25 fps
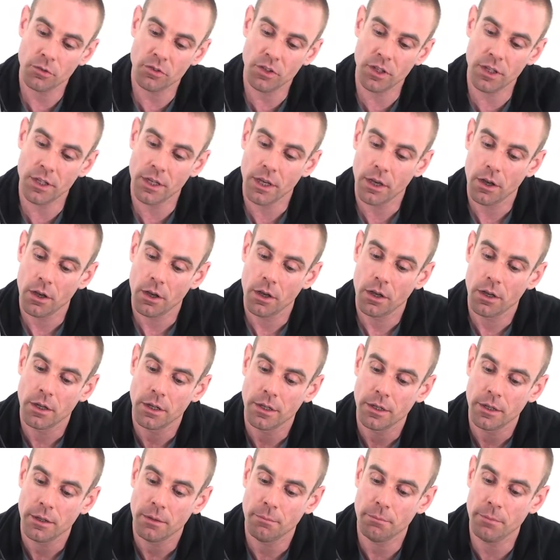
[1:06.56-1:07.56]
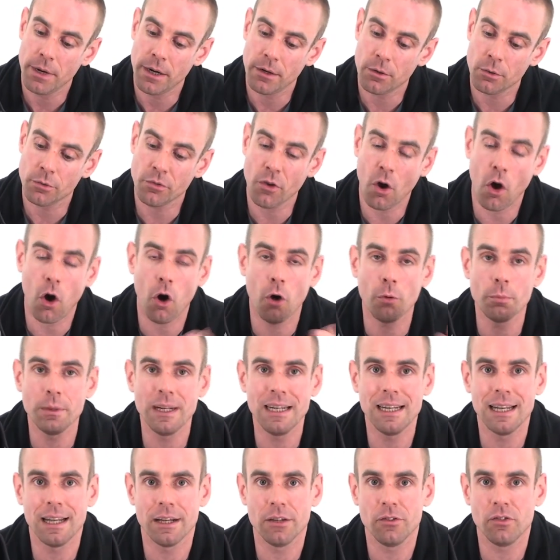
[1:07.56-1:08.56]
you'll see Merrell's
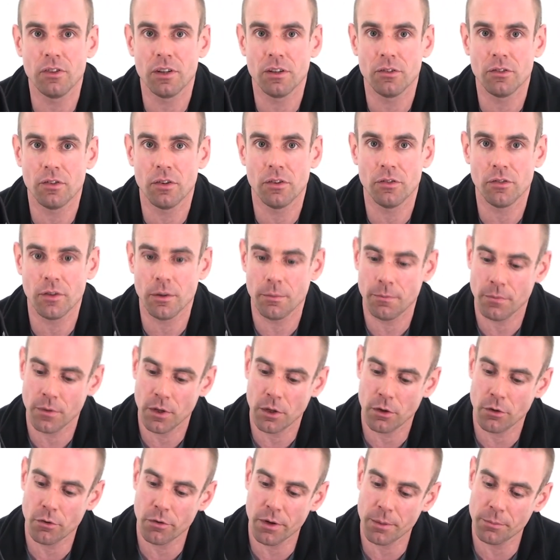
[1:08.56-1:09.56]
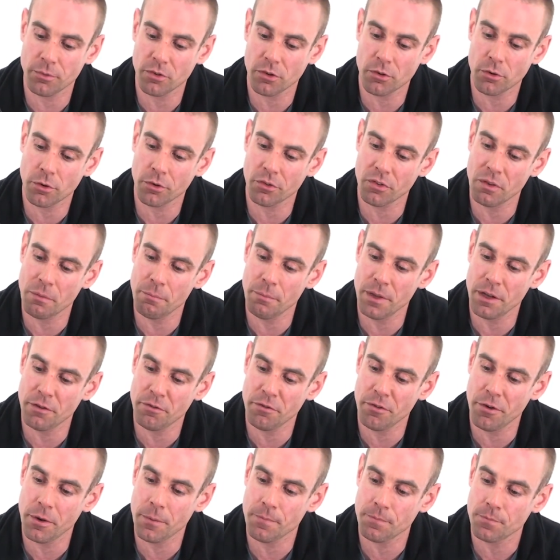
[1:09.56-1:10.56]
Omni-lacing system that grips across the
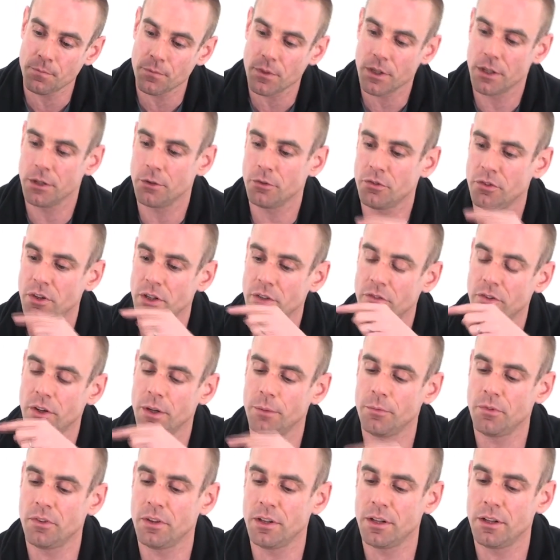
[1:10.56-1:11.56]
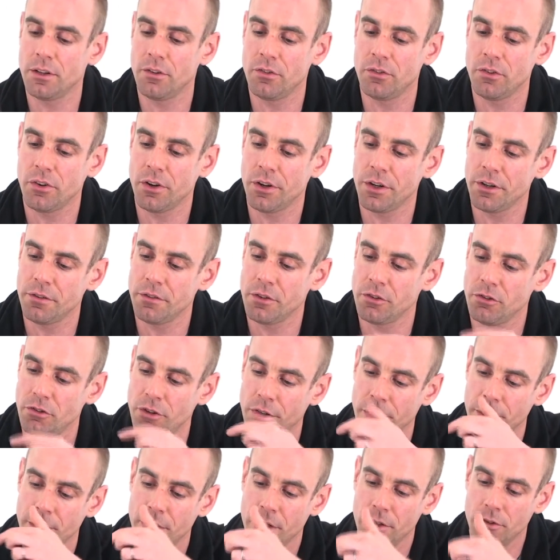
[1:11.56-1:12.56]
midfoot. And you'll see in terms of the design of the
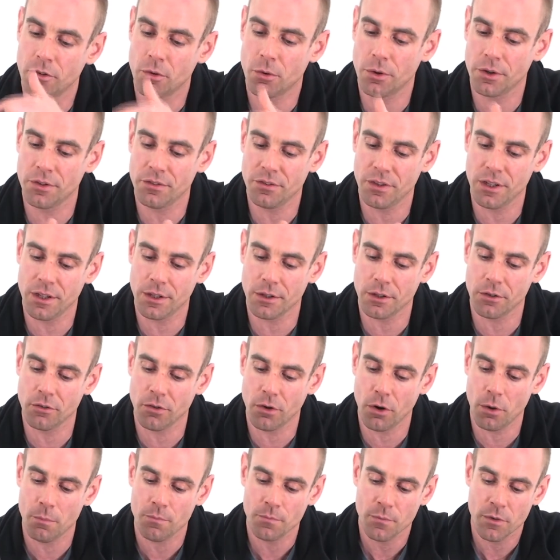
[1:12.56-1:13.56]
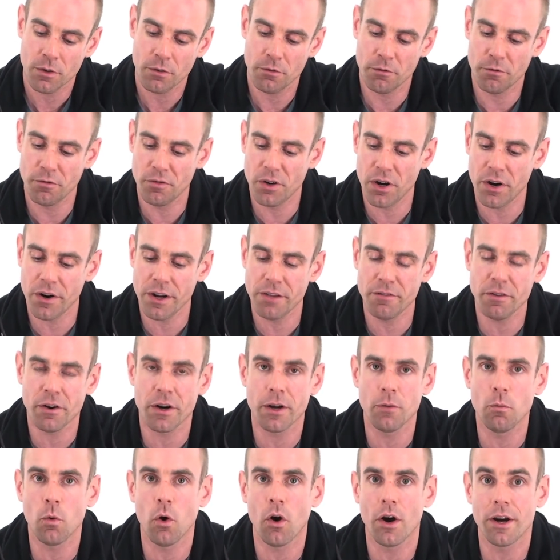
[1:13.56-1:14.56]
shoe, it's quite thin at the top, very,
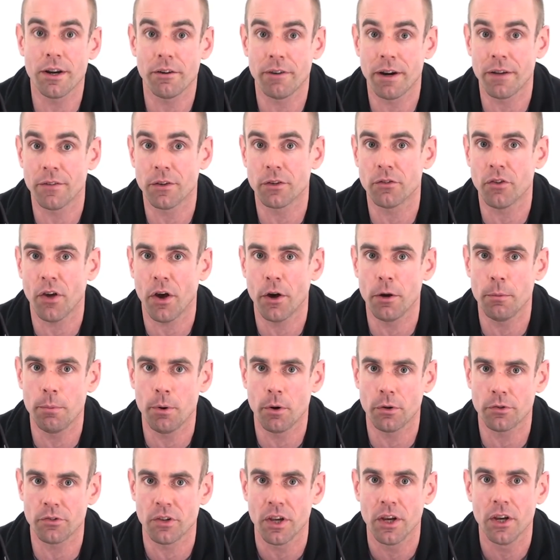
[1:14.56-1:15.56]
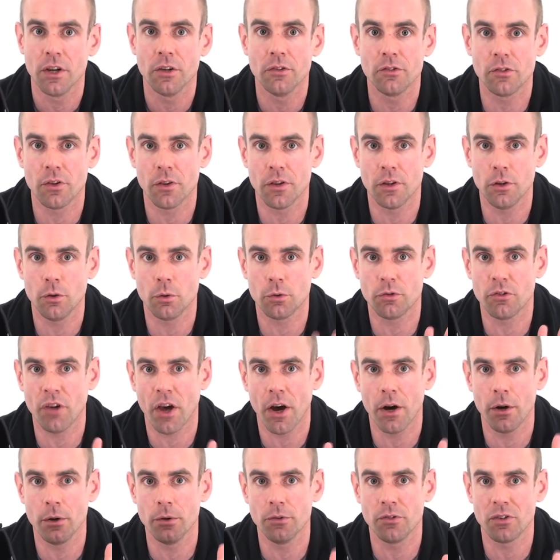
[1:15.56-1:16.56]
very wide around the toe box so that your
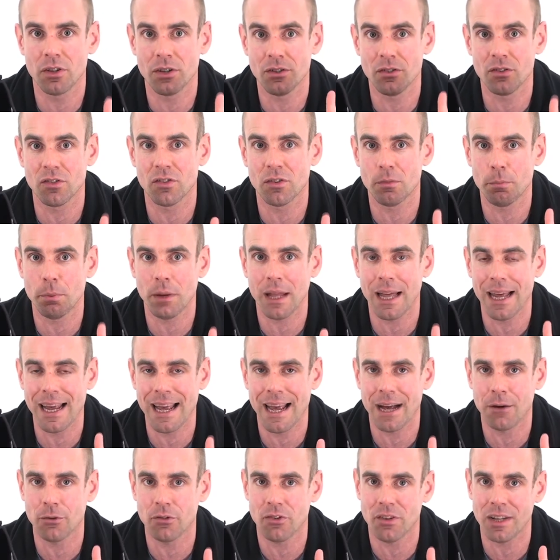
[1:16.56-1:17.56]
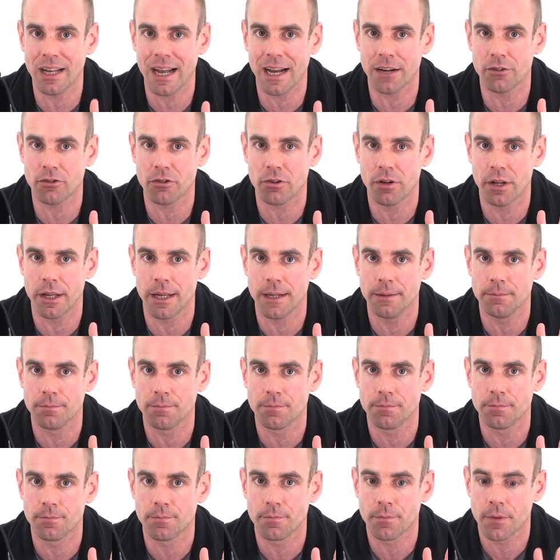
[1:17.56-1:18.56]
toes can splay out naturally.
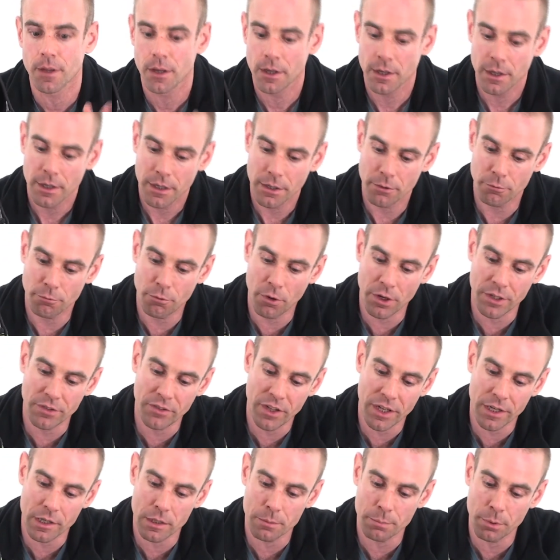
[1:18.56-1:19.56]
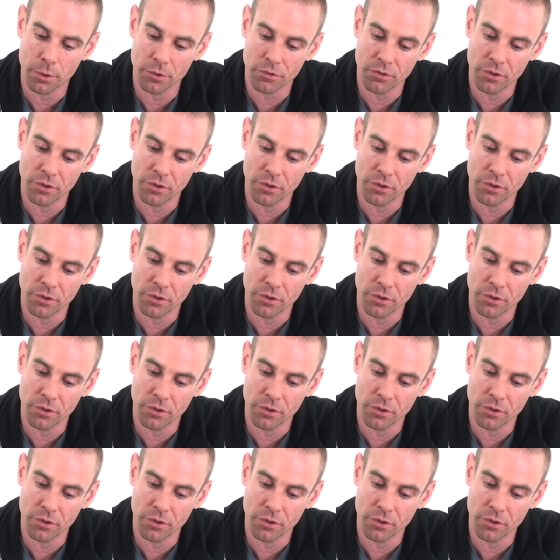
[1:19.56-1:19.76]
And right down at the